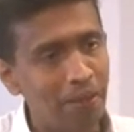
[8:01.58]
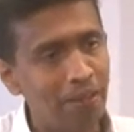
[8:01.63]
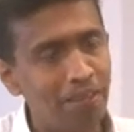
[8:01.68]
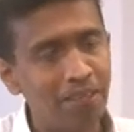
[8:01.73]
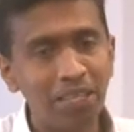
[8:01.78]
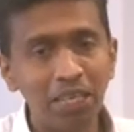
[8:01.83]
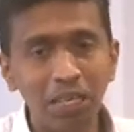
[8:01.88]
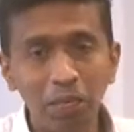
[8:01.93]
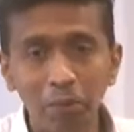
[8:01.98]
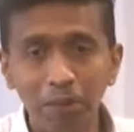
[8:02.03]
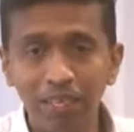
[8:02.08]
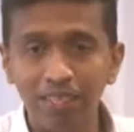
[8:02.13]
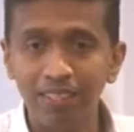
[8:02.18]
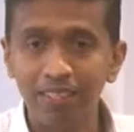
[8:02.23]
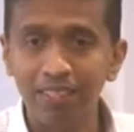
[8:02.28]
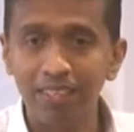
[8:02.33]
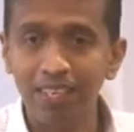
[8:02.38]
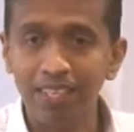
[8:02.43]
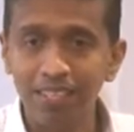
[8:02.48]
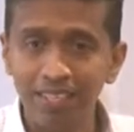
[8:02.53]
team
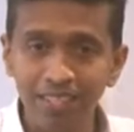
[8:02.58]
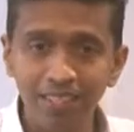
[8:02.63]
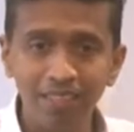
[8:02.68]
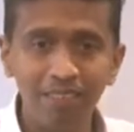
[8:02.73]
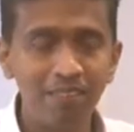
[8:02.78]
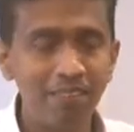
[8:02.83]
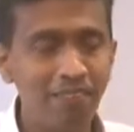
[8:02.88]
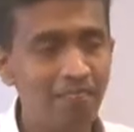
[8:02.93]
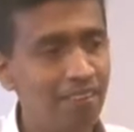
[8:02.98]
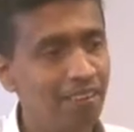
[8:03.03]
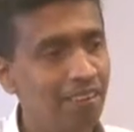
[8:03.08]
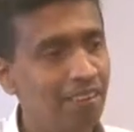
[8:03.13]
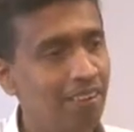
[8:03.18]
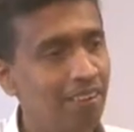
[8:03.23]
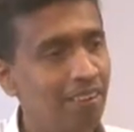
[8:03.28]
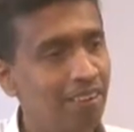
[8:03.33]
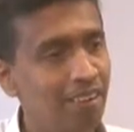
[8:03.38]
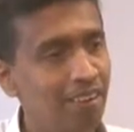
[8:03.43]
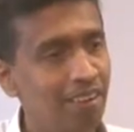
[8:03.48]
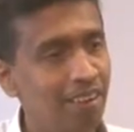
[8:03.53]
exercise,
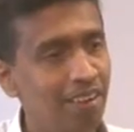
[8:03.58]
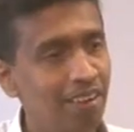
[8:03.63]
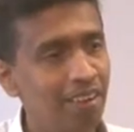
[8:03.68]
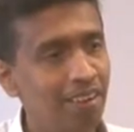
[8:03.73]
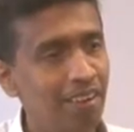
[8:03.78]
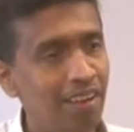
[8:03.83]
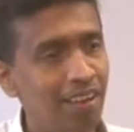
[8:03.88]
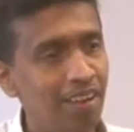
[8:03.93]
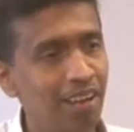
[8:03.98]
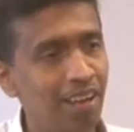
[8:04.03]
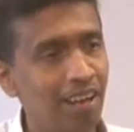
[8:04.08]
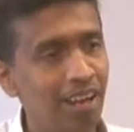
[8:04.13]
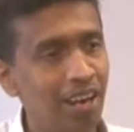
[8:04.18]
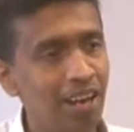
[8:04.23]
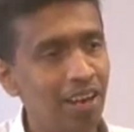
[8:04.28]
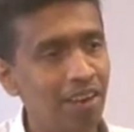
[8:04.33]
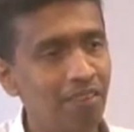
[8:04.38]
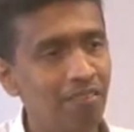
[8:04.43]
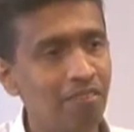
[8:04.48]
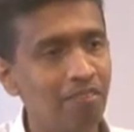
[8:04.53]

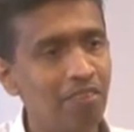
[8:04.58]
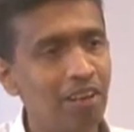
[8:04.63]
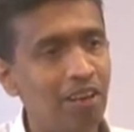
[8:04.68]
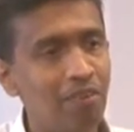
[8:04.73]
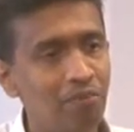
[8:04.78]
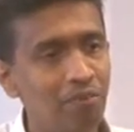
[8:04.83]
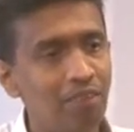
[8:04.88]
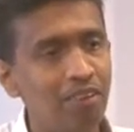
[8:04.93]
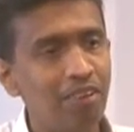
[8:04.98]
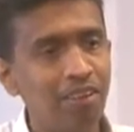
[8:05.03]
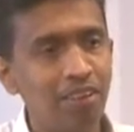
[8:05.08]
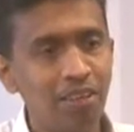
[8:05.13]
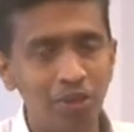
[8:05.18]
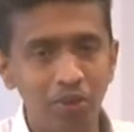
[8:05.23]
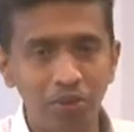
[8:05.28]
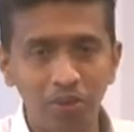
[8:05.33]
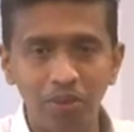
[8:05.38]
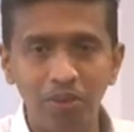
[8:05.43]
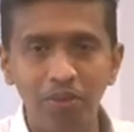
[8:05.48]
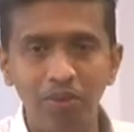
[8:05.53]
and
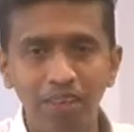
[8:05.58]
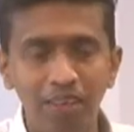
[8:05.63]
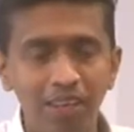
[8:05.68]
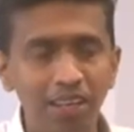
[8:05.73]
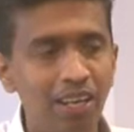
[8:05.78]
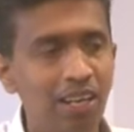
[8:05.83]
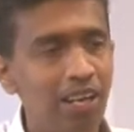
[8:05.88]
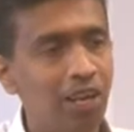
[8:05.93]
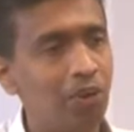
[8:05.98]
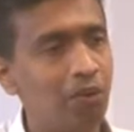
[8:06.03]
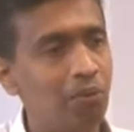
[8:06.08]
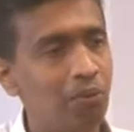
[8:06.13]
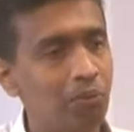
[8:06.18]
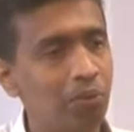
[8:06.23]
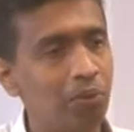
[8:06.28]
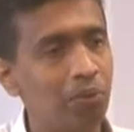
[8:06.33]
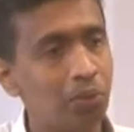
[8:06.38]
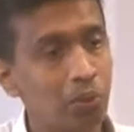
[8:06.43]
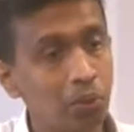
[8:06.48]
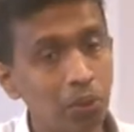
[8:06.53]
we'll have
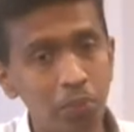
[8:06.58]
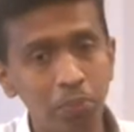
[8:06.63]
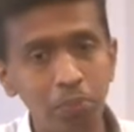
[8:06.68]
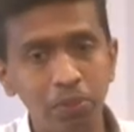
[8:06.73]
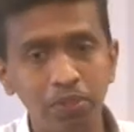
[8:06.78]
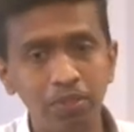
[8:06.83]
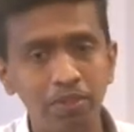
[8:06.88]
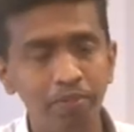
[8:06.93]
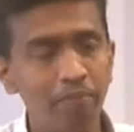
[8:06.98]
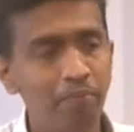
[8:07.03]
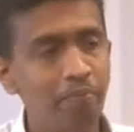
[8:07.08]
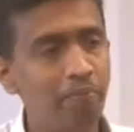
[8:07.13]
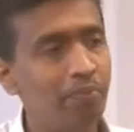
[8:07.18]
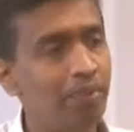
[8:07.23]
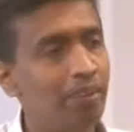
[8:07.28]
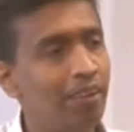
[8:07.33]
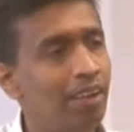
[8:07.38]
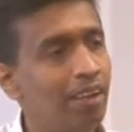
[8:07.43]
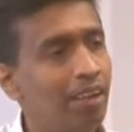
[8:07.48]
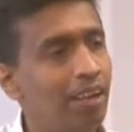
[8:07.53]
groups,
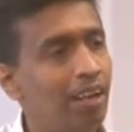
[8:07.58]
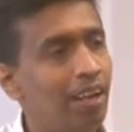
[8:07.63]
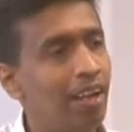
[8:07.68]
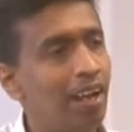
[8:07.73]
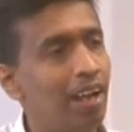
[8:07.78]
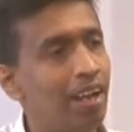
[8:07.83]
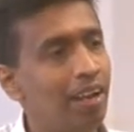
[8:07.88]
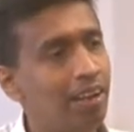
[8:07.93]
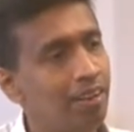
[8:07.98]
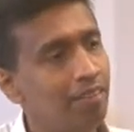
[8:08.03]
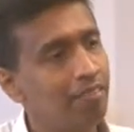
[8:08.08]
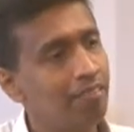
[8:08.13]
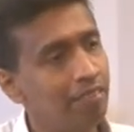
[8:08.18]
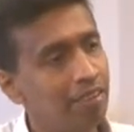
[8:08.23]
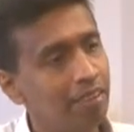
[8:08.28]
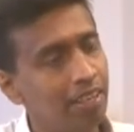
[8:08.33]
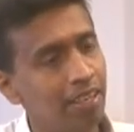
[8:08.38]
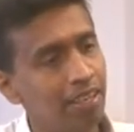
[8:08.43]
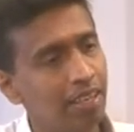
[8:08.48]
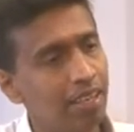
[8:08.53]
and
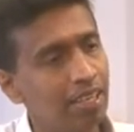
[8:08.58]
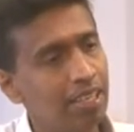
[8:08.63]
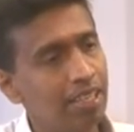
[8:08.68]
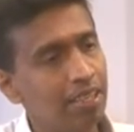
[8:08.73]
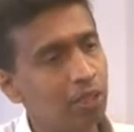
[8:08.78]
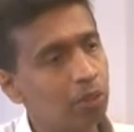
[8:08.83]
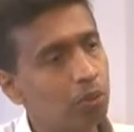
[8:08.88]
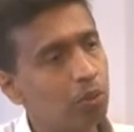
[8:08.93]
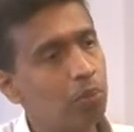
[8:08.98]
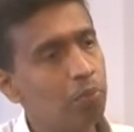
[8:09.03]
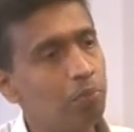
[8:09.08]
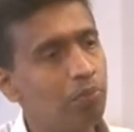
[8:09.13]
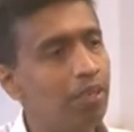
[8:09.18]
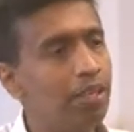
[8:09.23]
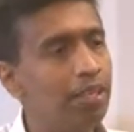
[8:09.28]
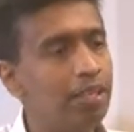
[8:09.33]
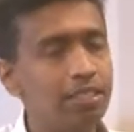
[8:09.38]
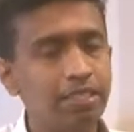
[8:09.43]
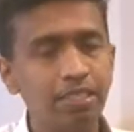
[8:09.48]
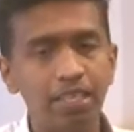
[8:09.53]
in the group we'll
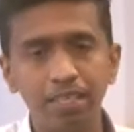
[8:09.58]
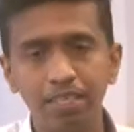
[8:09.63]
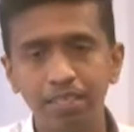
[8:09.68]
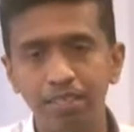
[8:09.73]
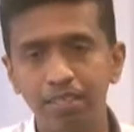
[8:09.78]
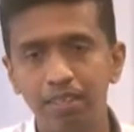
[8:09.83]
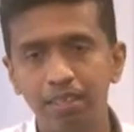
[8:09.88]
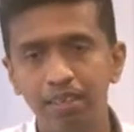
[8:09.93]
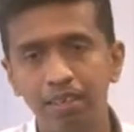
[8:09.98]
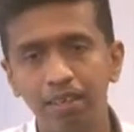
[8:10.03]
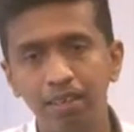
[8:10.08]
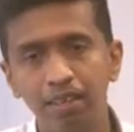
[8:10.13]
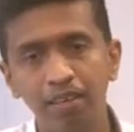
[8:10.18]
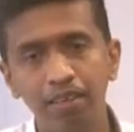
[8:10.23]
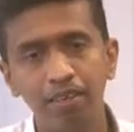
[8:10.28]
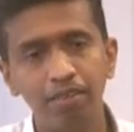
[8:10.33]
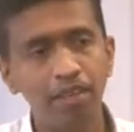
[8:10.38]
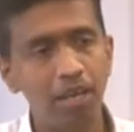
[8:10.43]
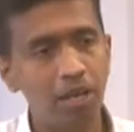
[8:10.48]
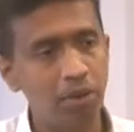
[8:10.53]
discuss
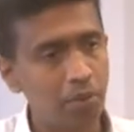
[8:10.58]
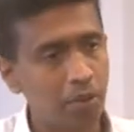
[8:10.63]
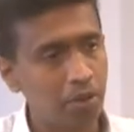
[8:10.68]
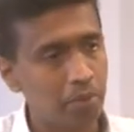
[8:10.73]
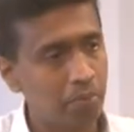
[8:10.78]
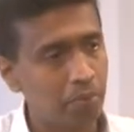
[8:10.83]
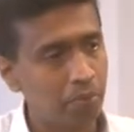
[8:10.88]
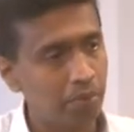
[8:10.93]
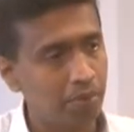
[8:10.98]
the annual report.